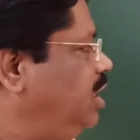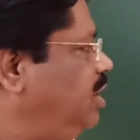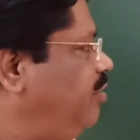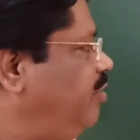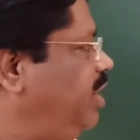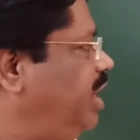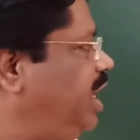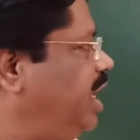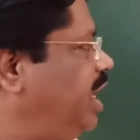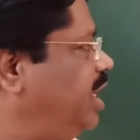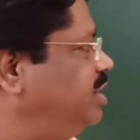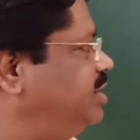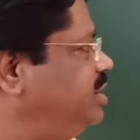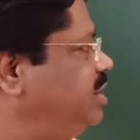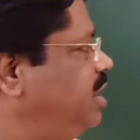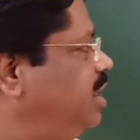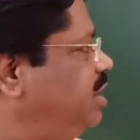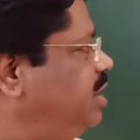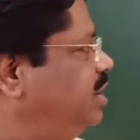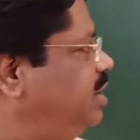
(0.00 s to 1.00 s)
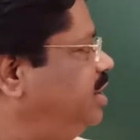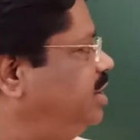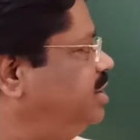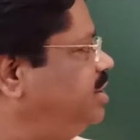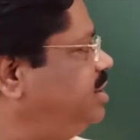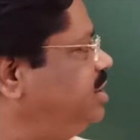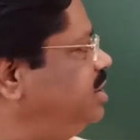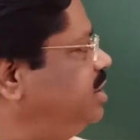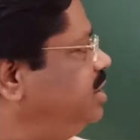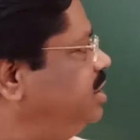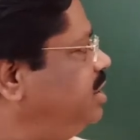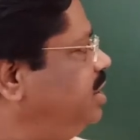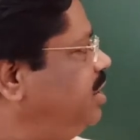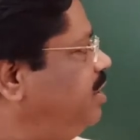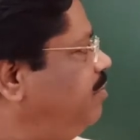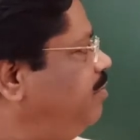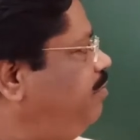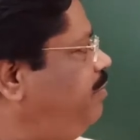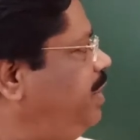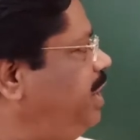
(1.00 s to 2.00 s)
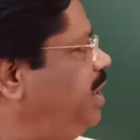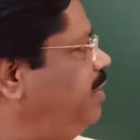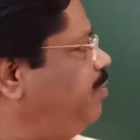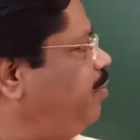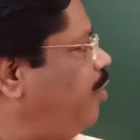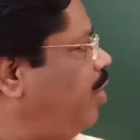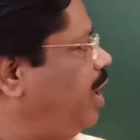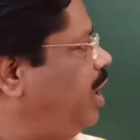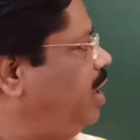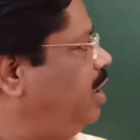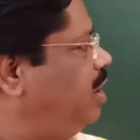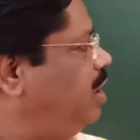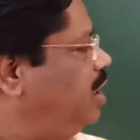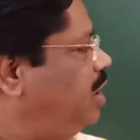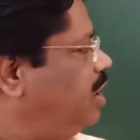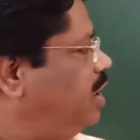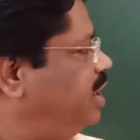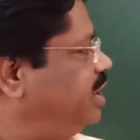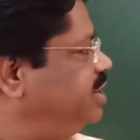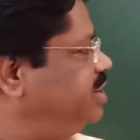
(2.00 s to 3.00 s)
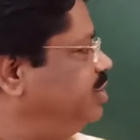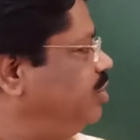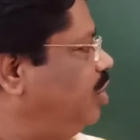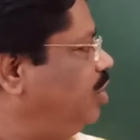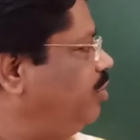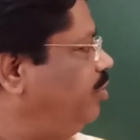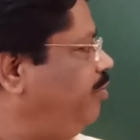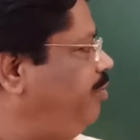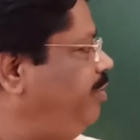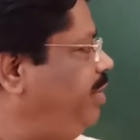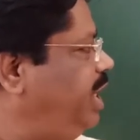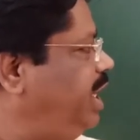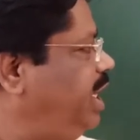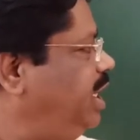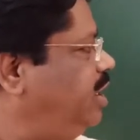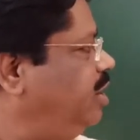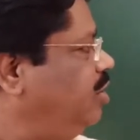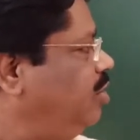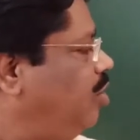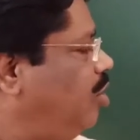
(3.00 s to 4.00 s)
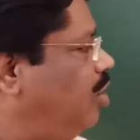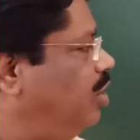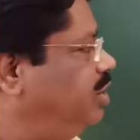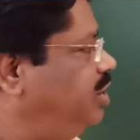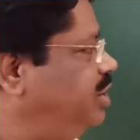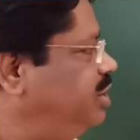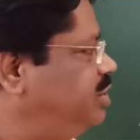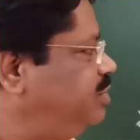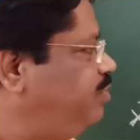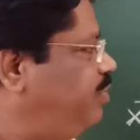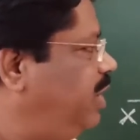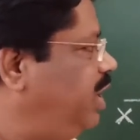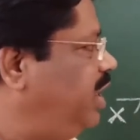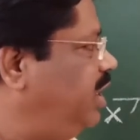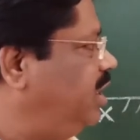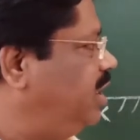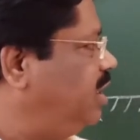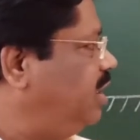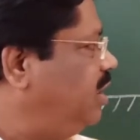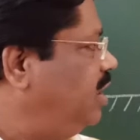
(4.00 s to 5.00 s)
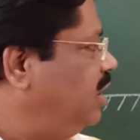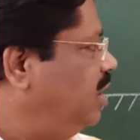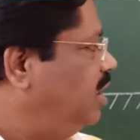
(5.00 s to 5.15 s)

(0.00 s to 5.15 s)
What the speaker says: whereas this B point does not meet on this plane